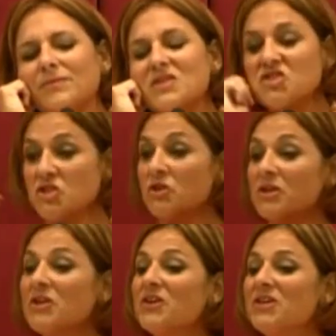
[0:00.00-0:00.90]

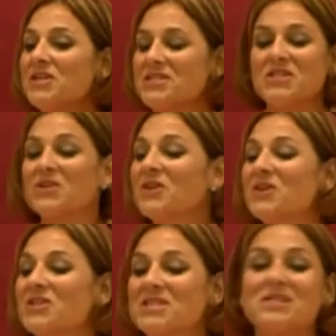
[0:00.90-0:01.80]
Certain Girls, Certain
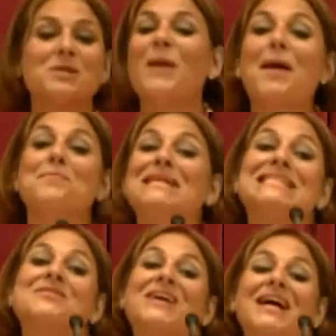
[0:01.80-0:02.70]
Girls, there's a
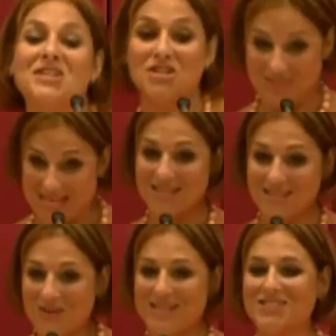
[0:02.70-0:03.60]
bat mitzvah. They can,
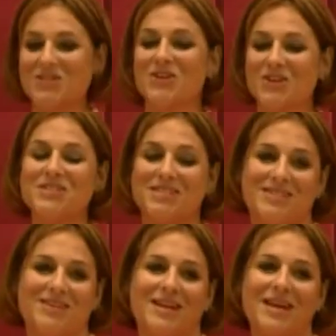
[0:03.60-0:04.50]
okay, Certain Girls is
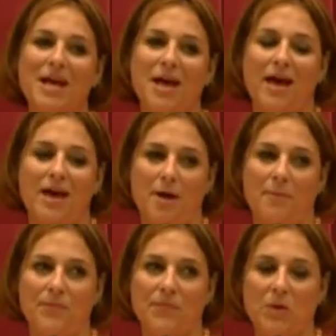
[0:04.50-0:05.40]
good.
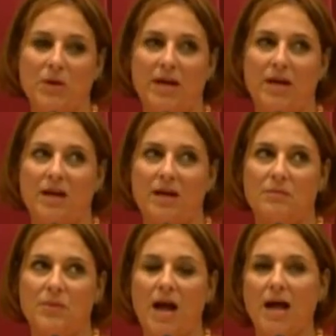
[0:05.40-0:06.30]
Um, okay,
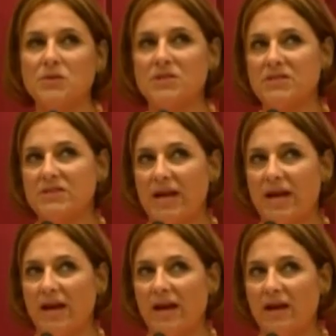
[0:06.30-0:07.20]
but I would
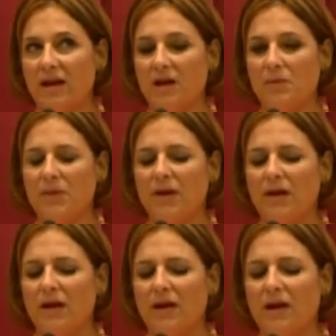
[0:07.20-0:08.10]
say, um,
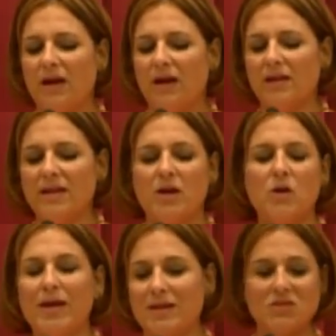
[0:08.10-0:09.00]
like,
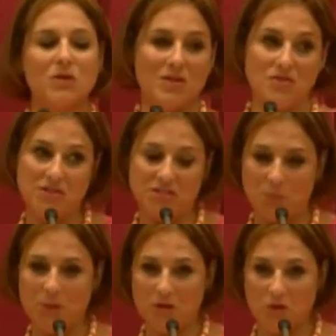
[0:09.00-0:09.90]
okay, so in this
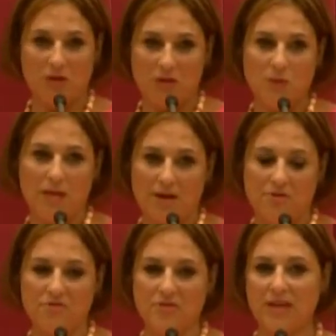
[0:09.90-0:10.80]
book, Who Do You Love?